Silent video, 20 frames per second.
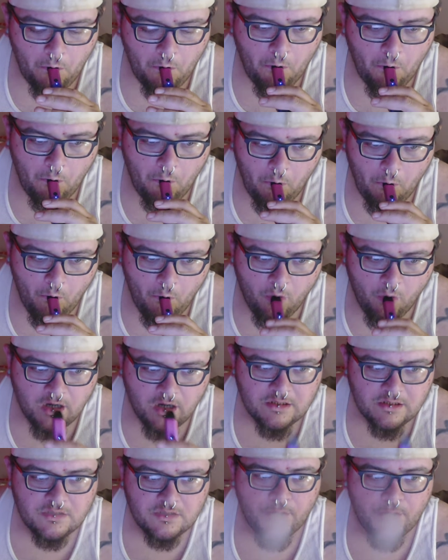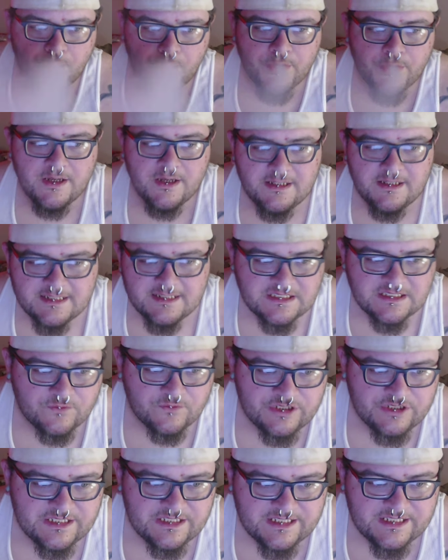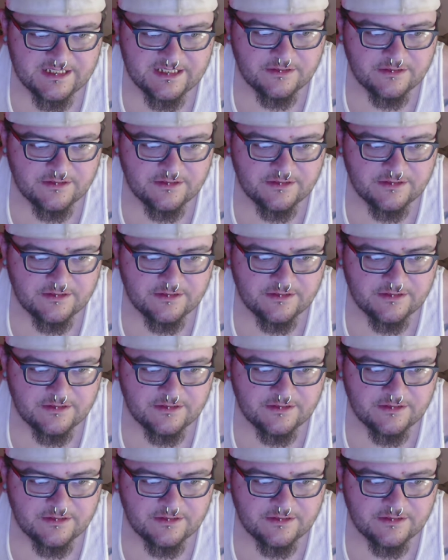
This is for shits and giggles. A word caused